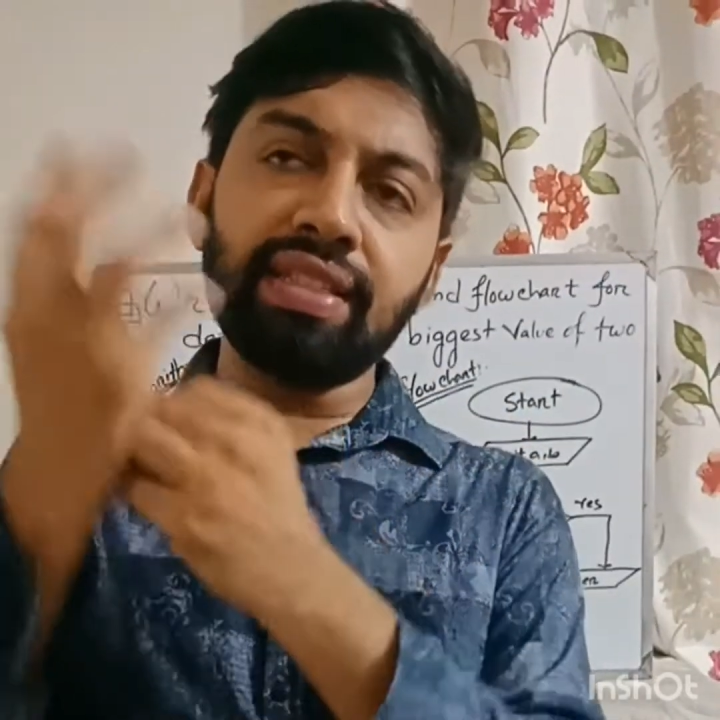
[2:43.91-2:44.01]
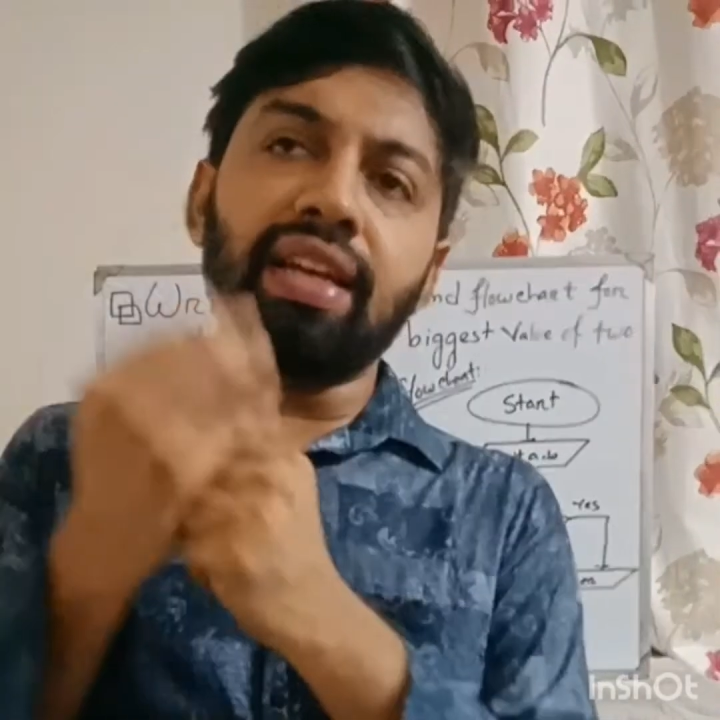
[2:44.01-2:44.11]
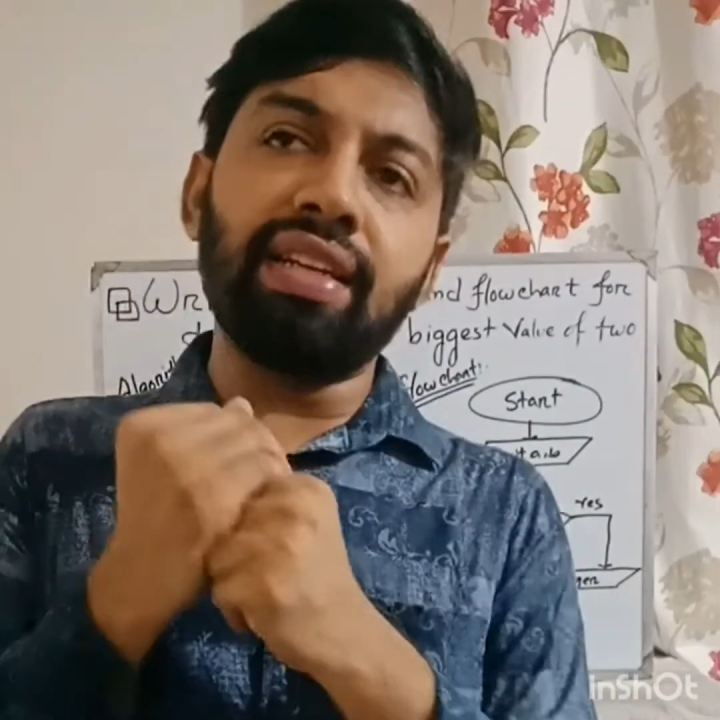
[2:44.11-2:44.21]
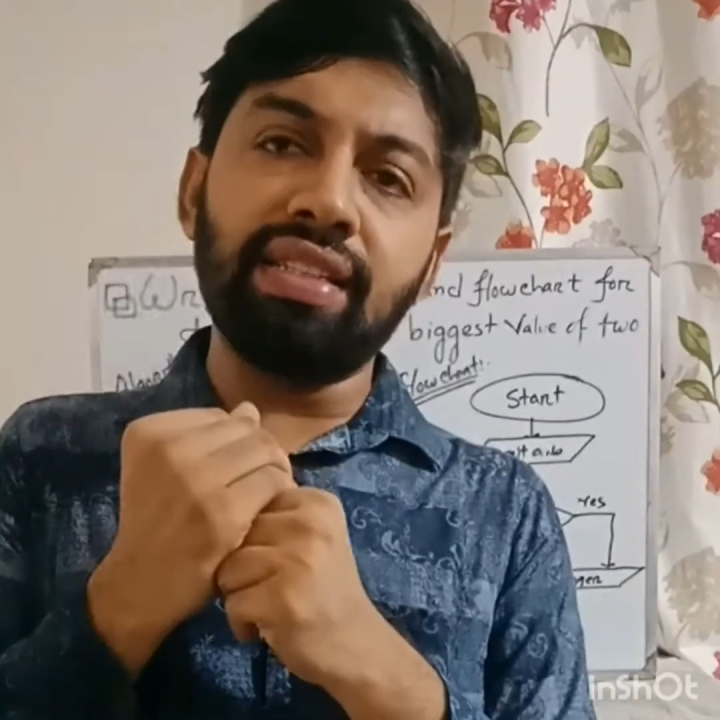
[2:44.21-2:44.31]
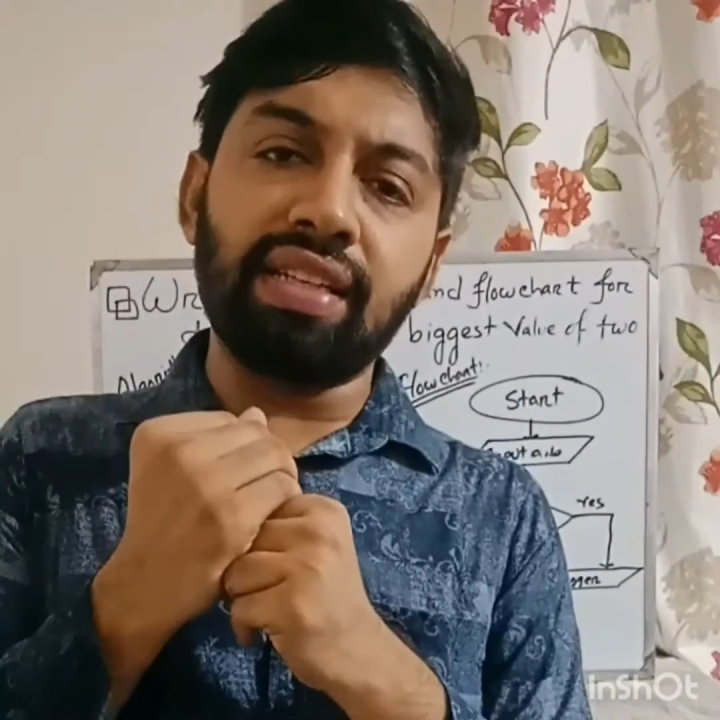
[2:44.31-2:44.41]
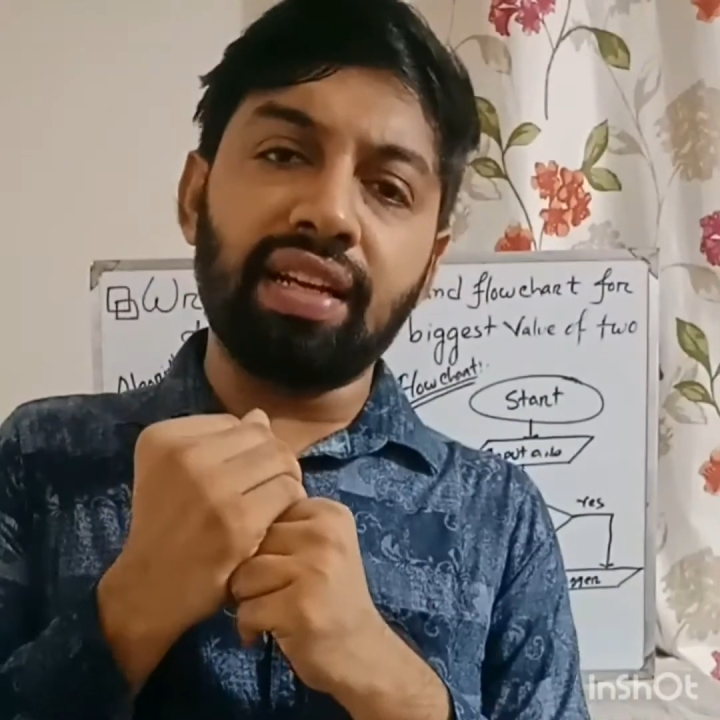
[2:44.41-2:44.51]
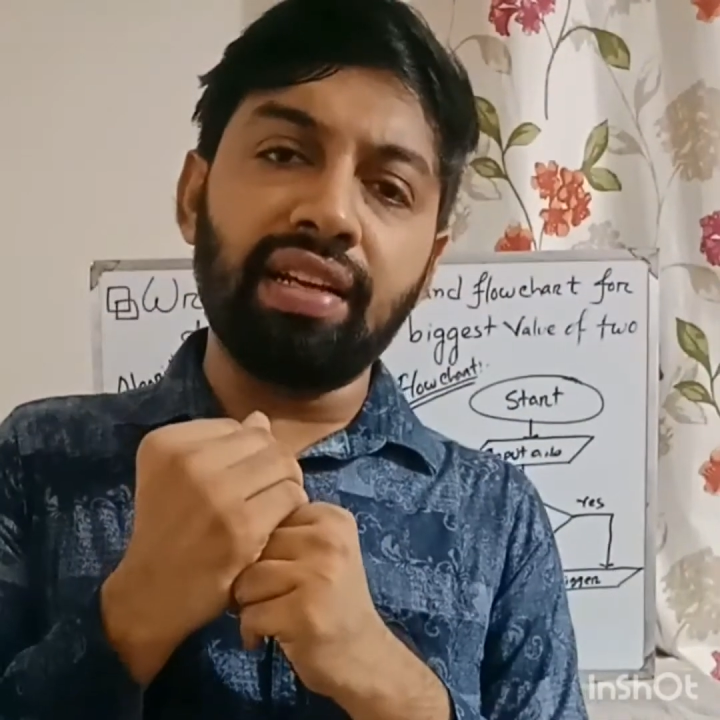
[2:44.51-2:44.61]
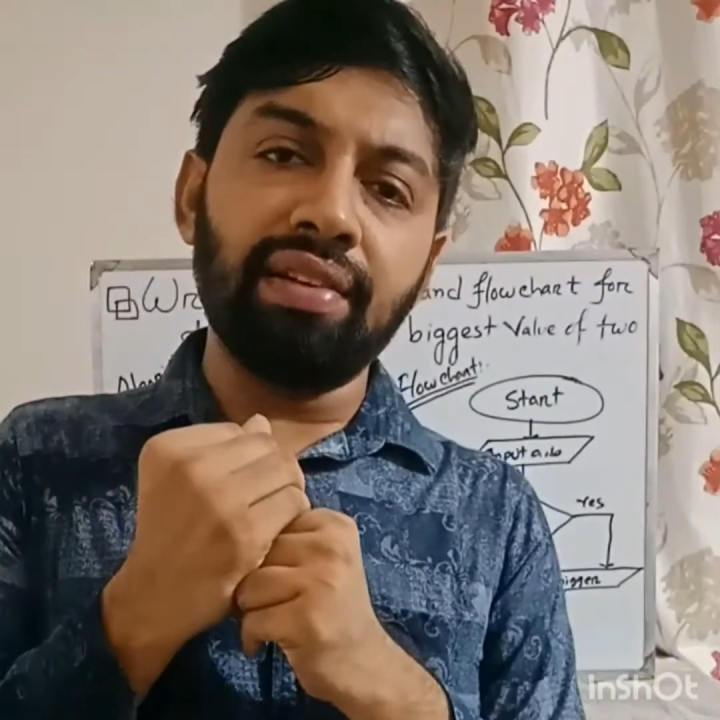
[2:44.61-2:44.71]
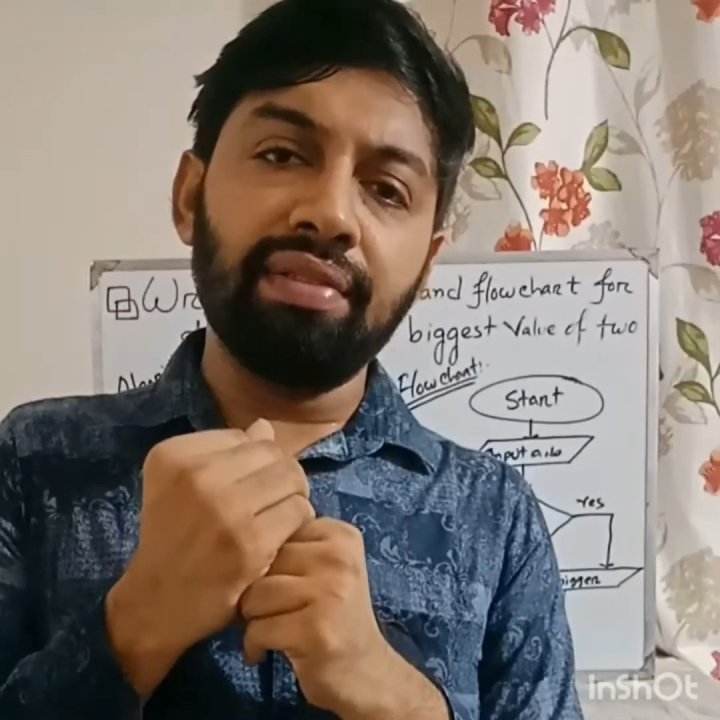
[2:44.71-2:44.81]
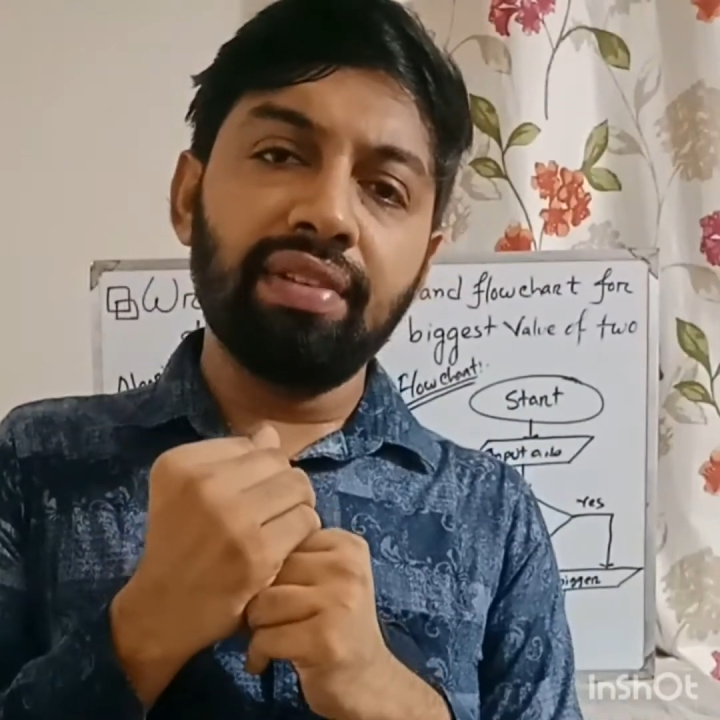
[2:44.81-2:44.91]

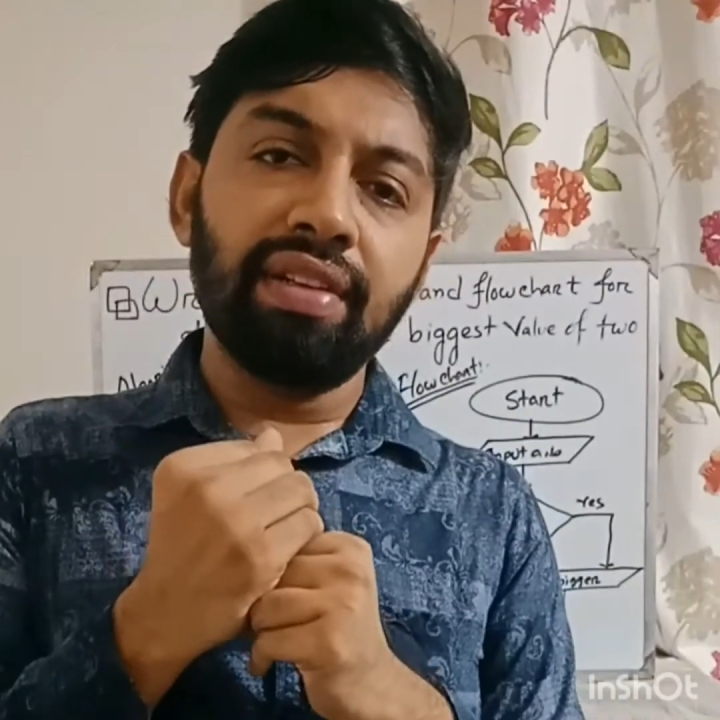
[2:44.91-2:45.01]
condition,